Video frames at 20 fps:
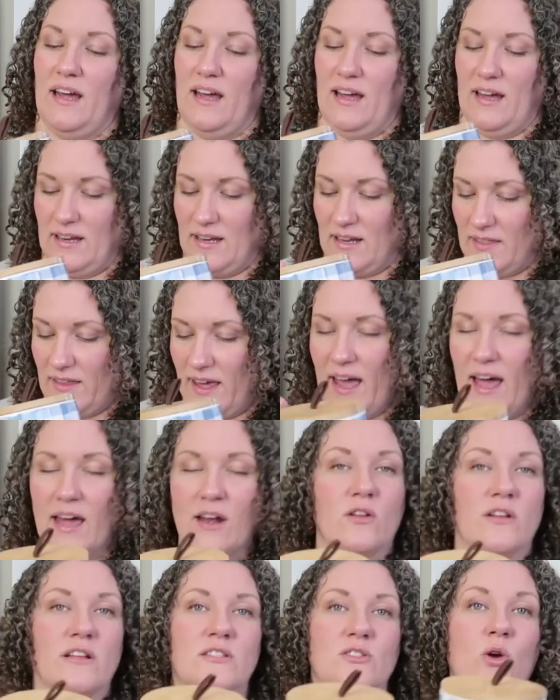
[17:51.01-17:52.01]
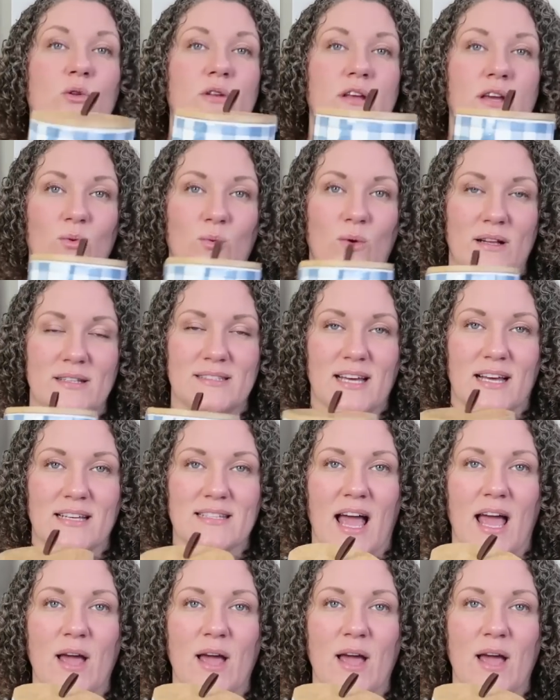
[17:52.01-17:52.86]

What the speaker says: And they had this only in one size.